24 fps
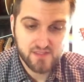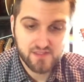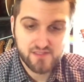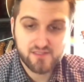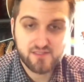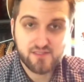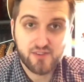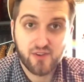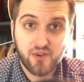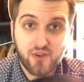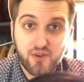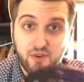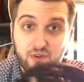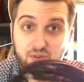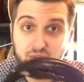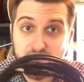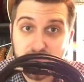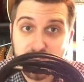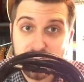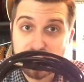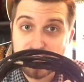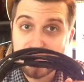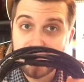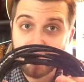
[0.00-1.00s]
So
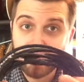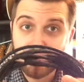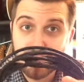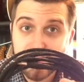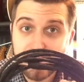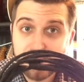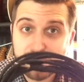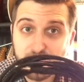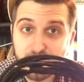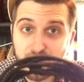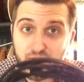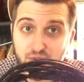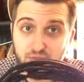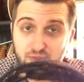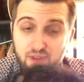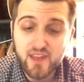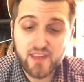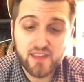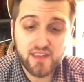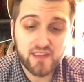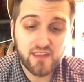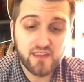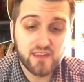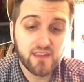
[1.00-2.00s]
it's an investment
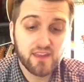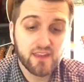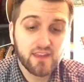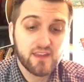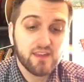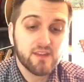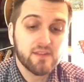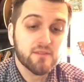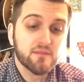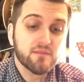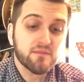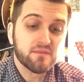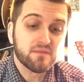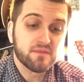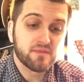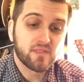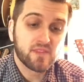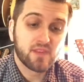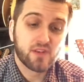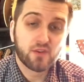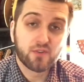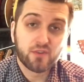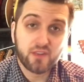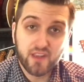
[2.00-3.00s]
already,
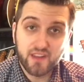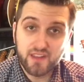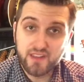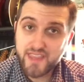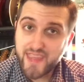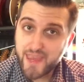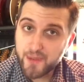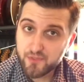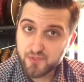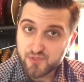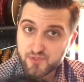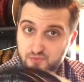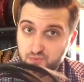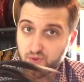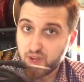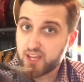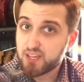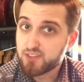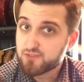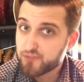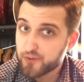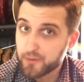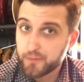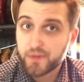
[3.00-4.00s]
you know, and cables
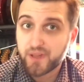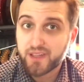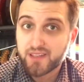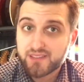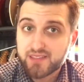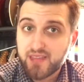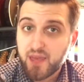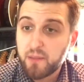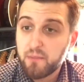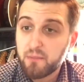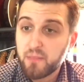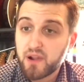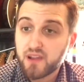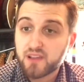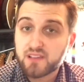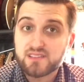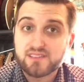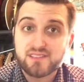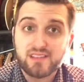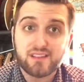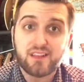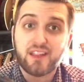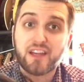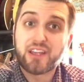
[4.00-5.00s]
range from like
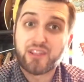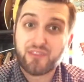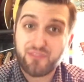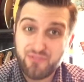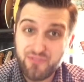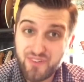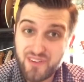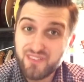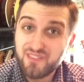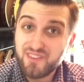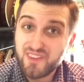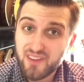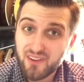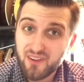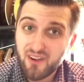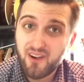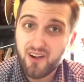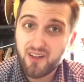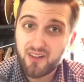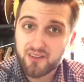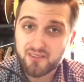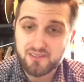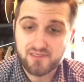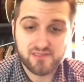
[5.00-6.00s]
$10 to like
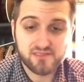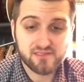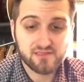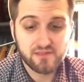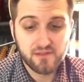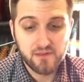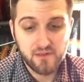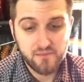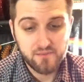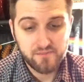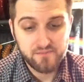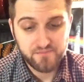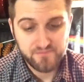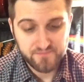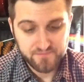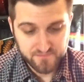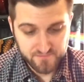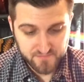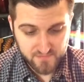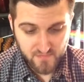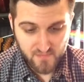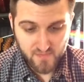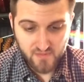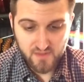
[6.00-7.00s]
$50.
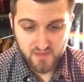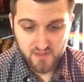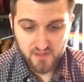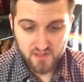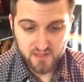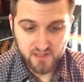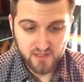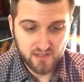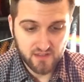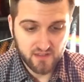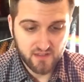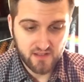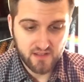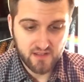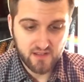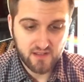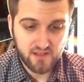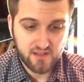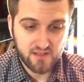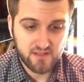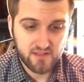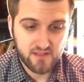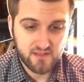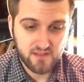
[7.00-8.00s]
Like,
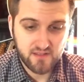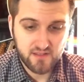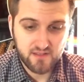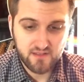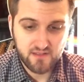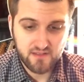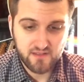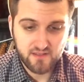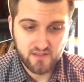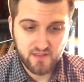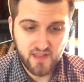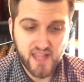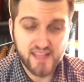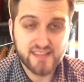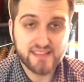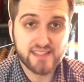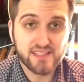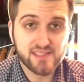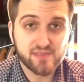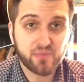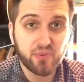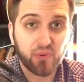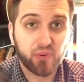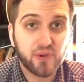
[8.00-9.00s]
at
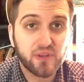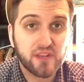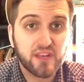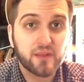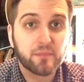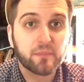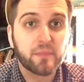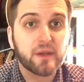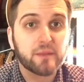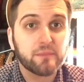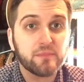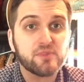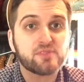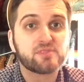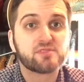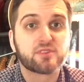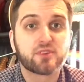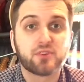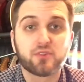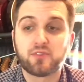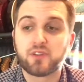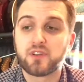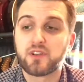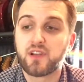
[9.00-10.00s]
this point in my
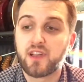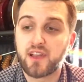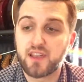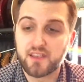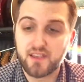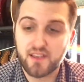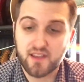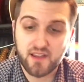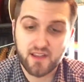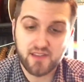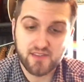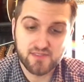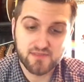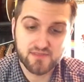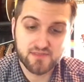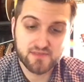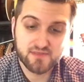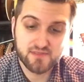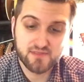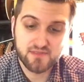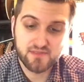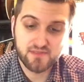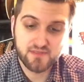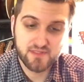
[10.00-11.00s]
music career, I
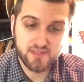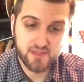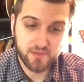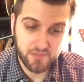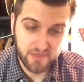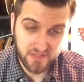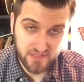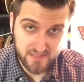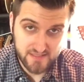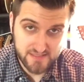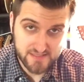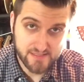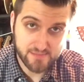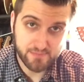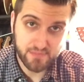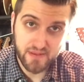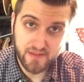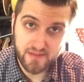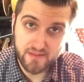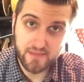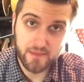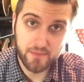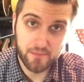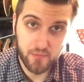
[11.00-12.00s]
typically
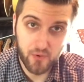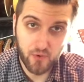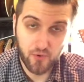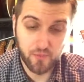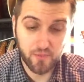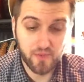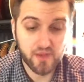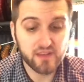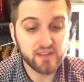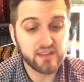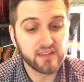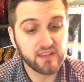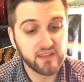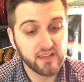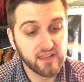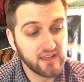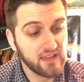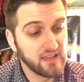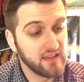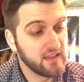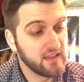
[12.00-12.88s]
spend the more money